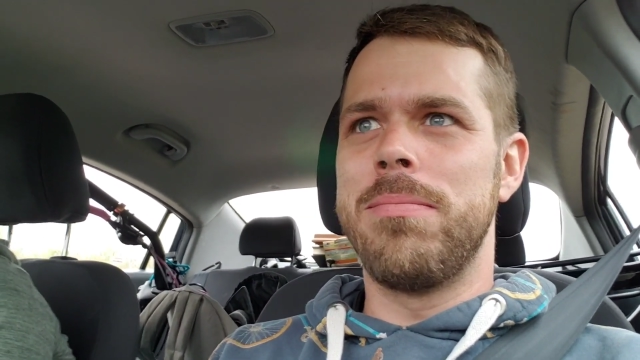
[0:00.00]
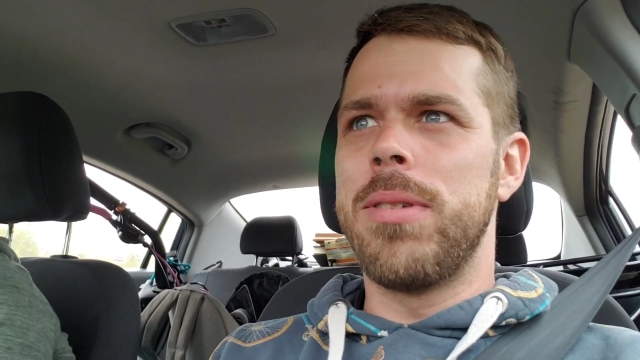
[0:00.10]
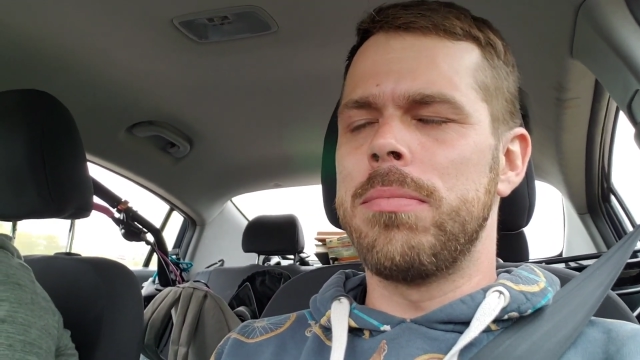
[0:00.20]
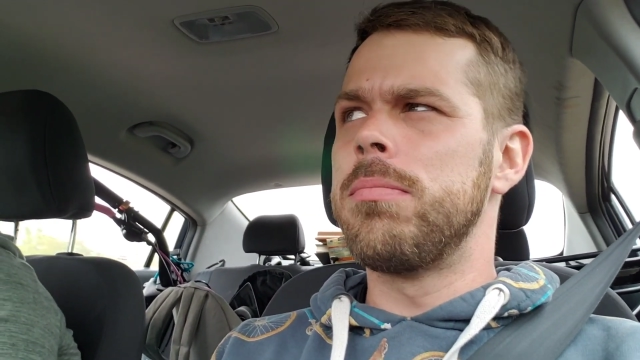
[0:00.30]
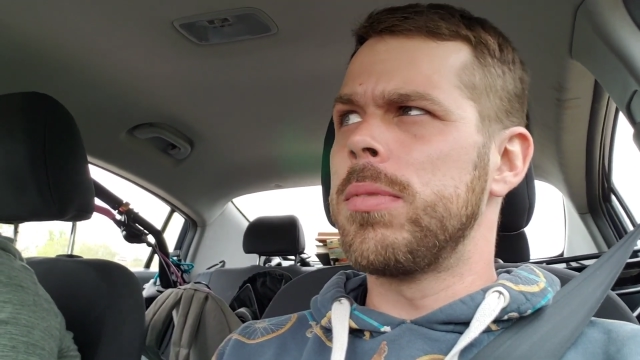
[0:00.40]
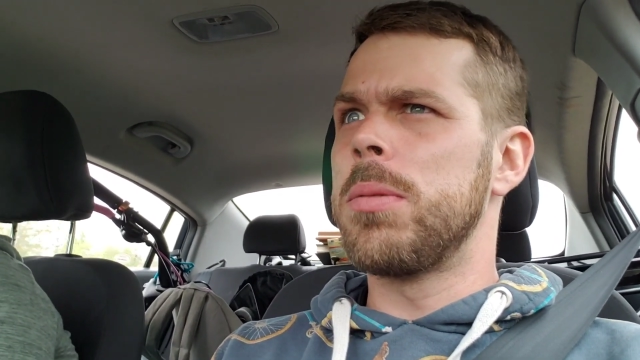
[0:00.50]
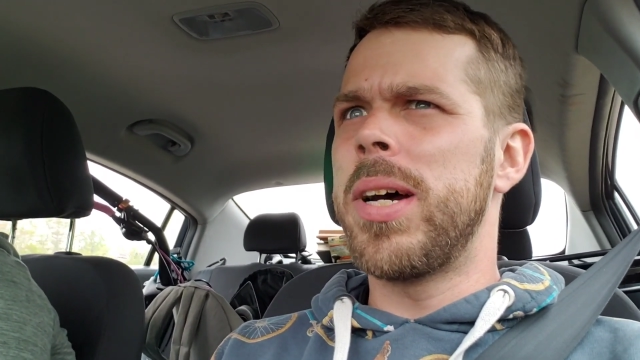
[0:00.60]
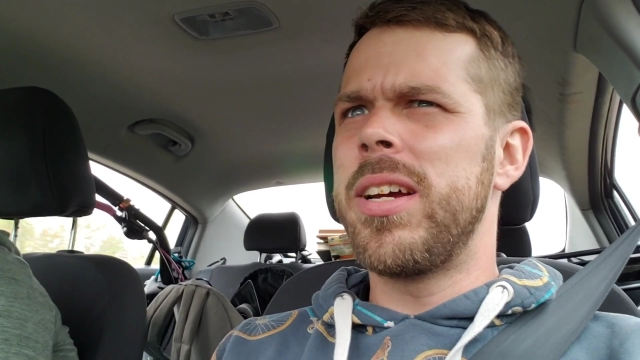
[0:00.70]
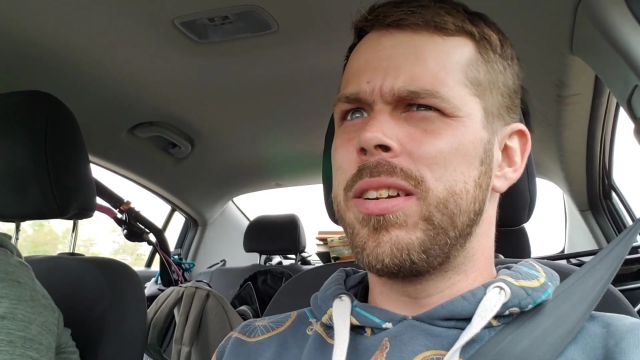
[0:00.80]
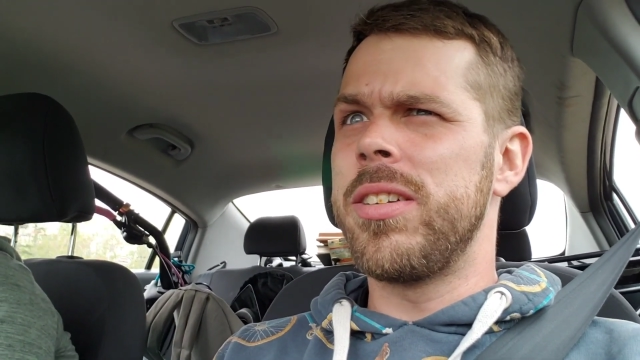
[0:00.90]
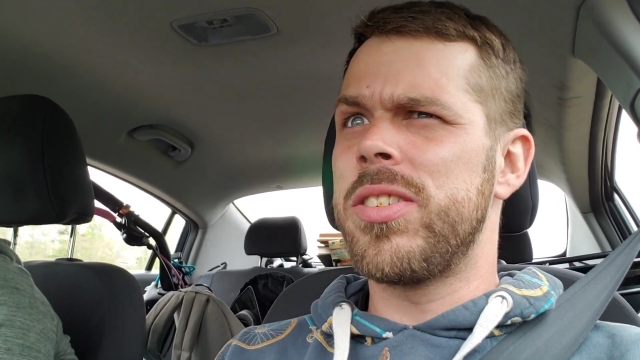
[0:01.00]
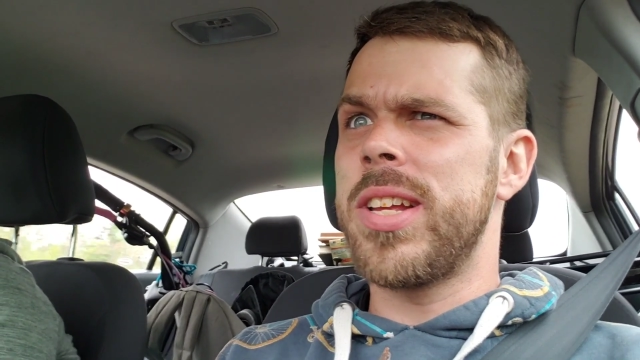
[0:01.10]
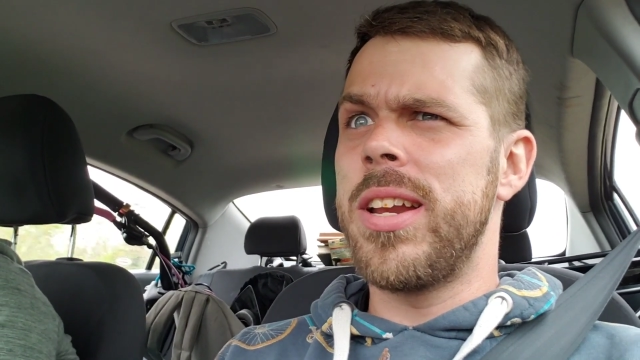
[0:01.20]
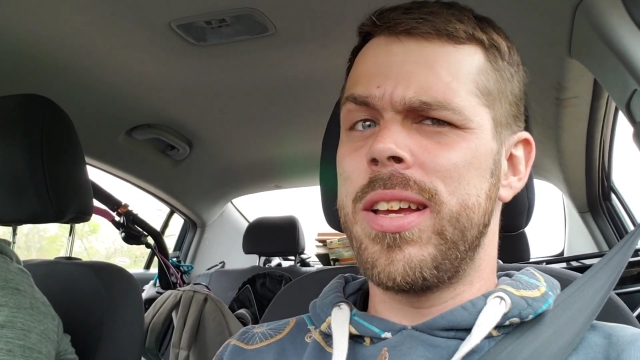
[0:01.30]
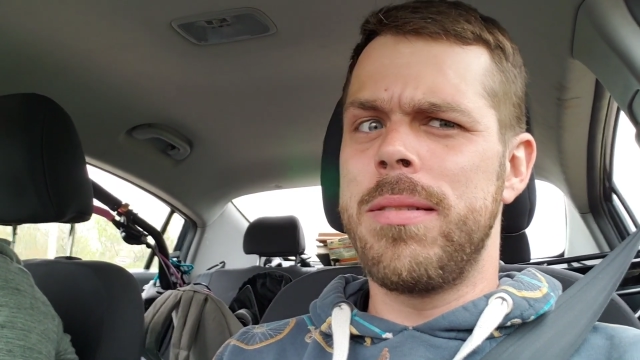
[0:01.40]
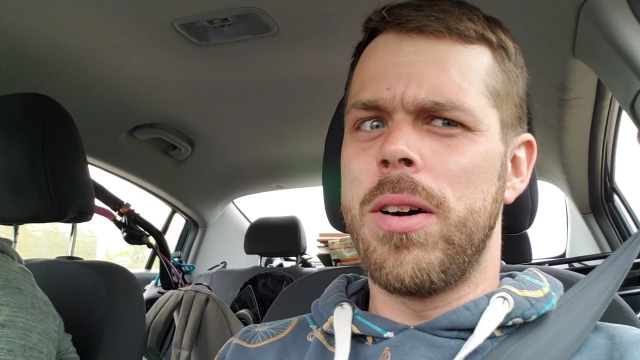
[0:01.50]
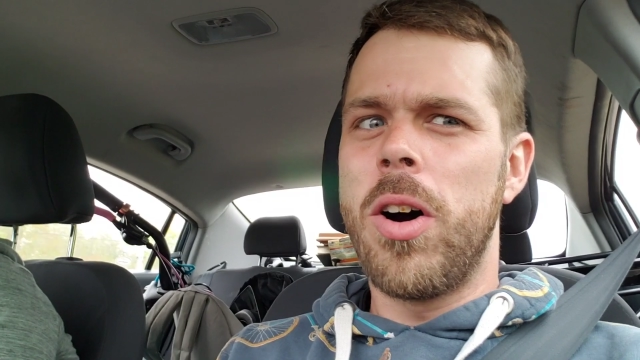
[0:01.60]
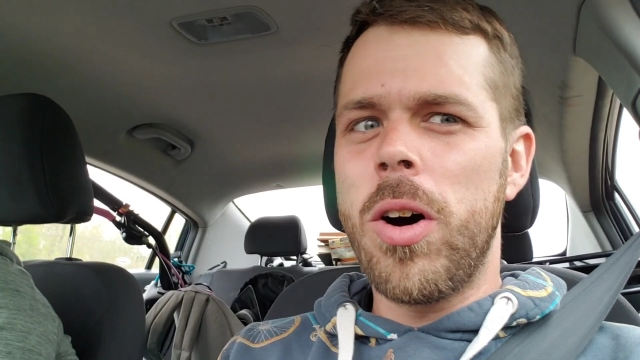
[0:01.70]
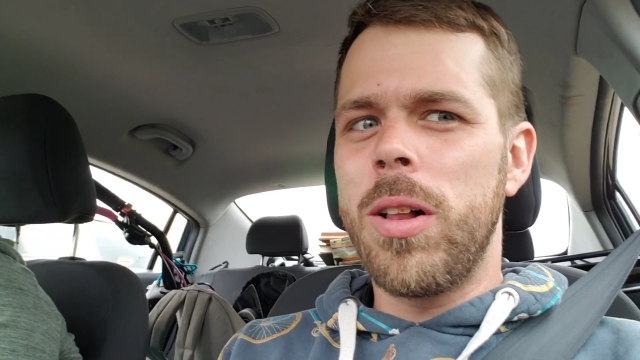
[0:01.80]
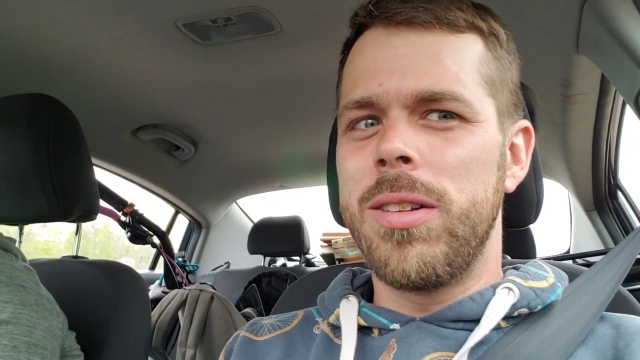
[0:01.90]
to my understanding,
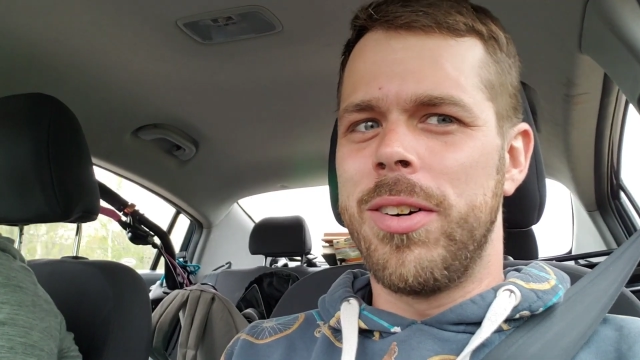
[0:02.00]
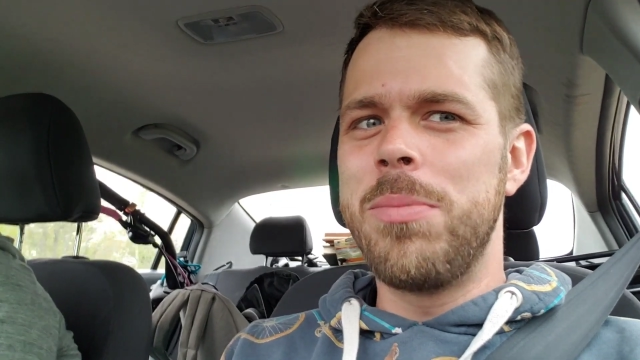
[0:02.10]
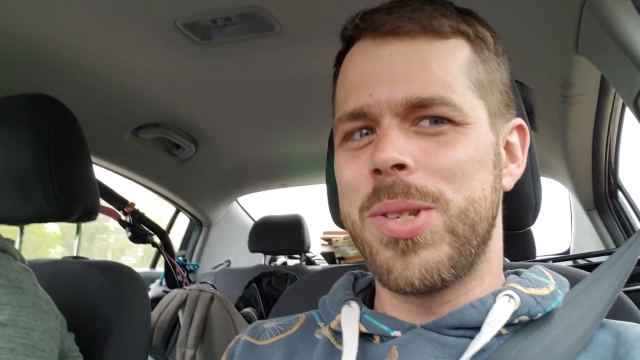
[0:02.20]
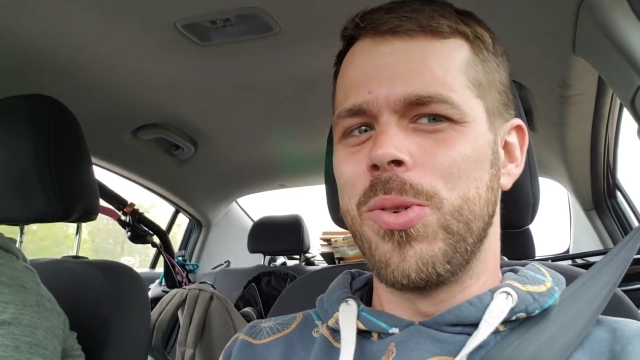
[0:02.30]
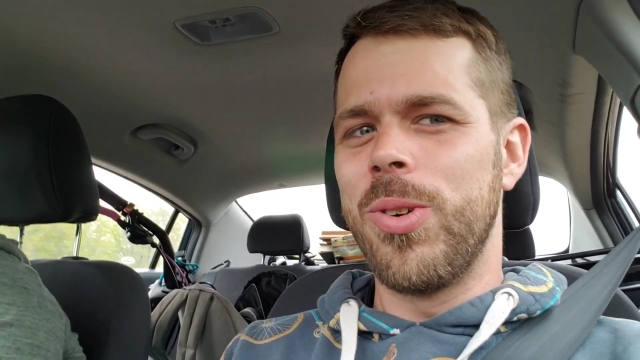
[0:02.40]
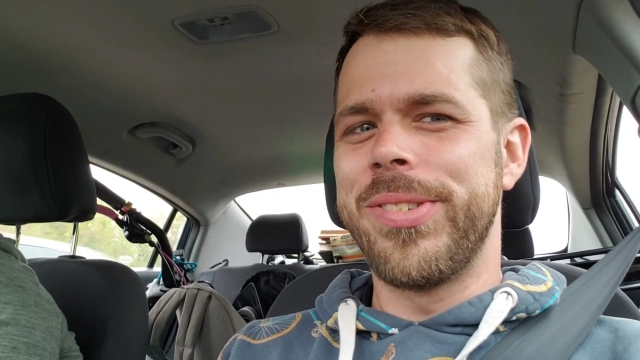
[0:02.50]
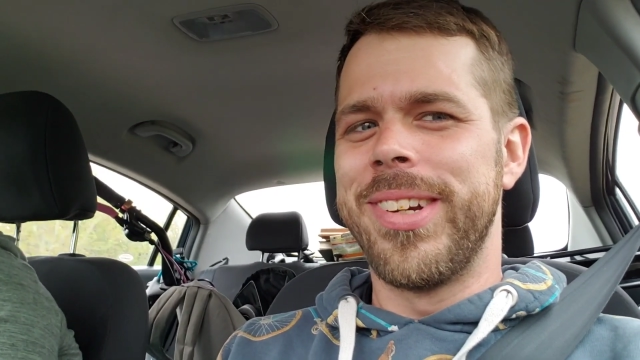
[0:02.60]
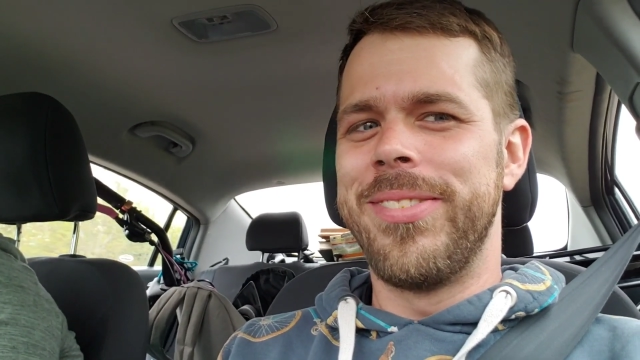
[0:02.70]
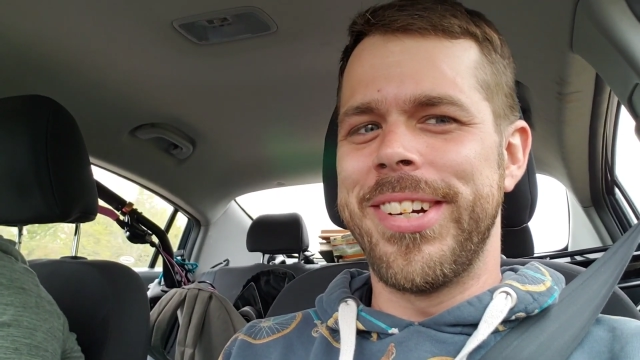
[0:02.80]
all homeschooled.